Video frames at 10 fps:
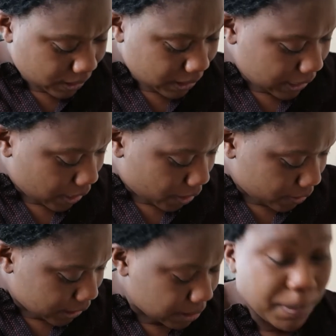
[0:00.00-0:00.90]
you know,
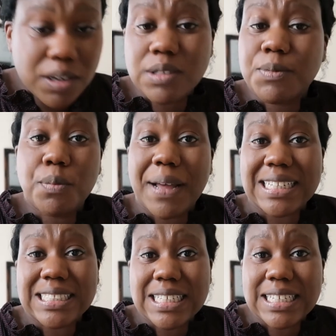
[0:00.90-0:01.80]
disposable
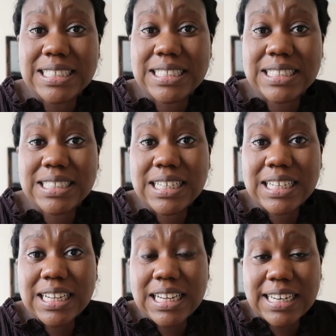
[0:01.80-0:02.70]
panties,
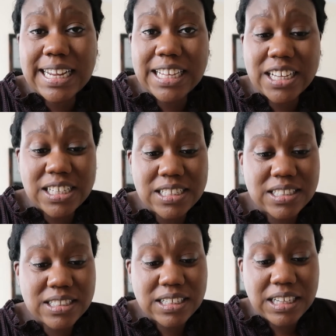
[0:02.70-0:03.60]
knickers.